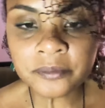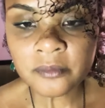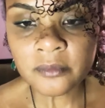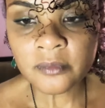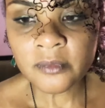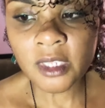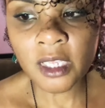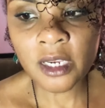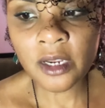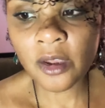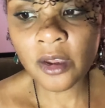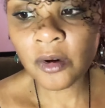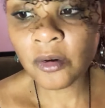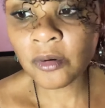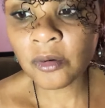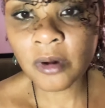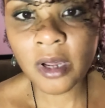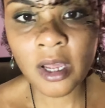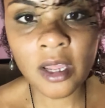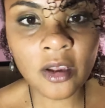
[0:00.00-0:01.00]
you
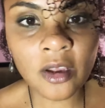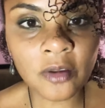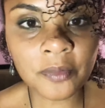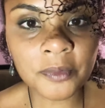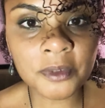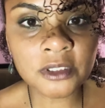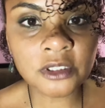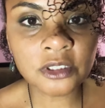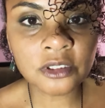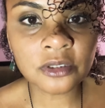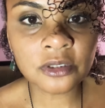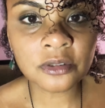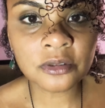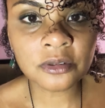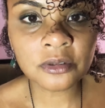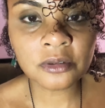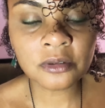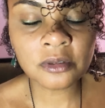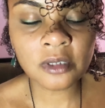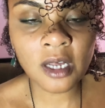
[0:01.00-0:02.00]
know, I hope that
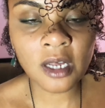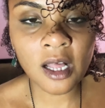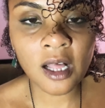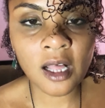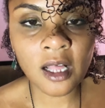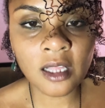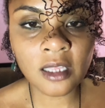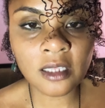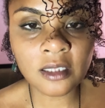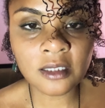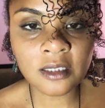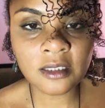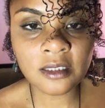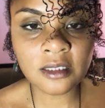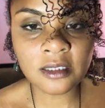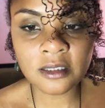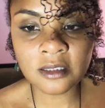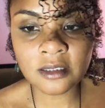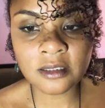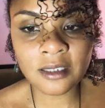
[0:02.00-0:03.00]
you,
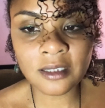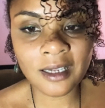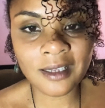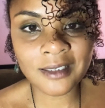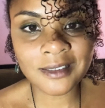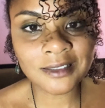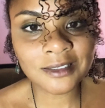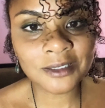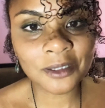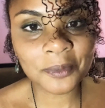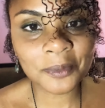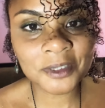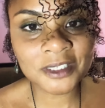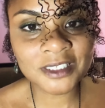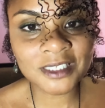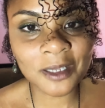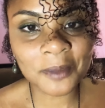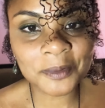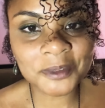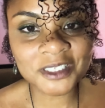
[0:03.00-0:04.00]
I just hope this
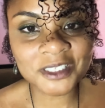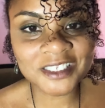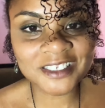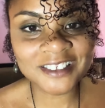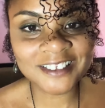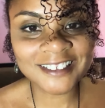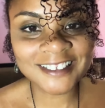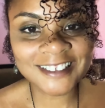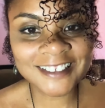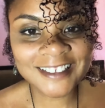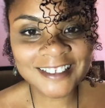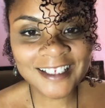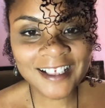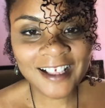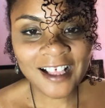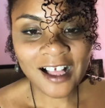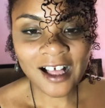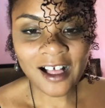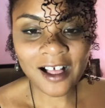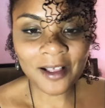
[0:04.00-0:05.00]
helps you.
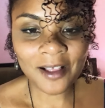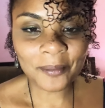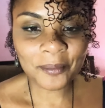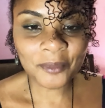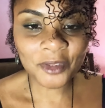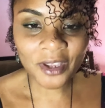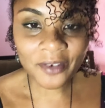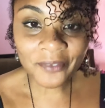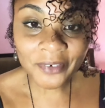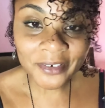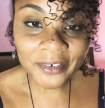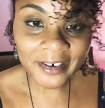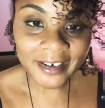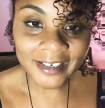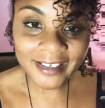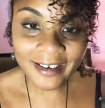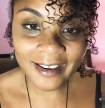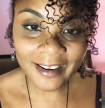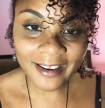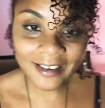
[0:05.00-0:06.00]
You have a great
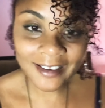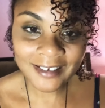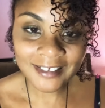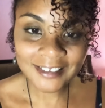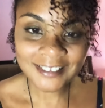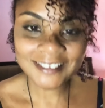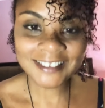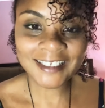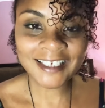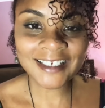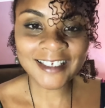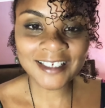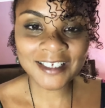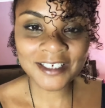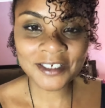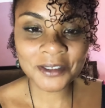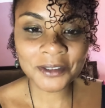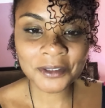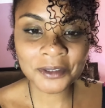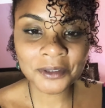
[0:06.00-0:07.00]
day. Thank
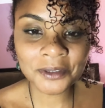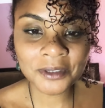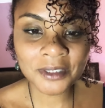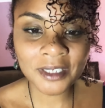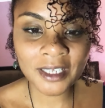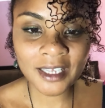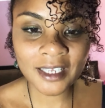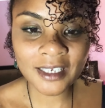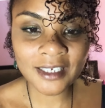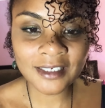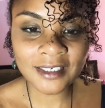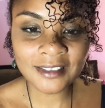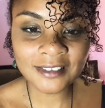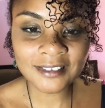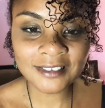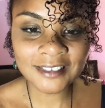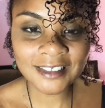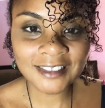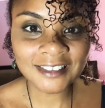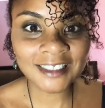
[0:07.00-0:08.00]
you, and
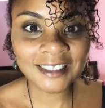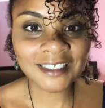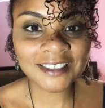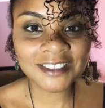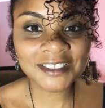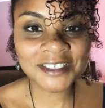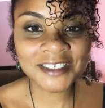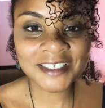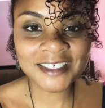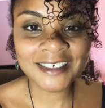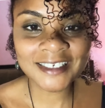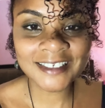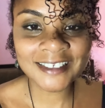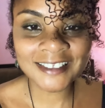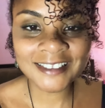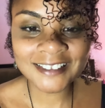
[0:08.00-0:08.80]
I'll talk to you later.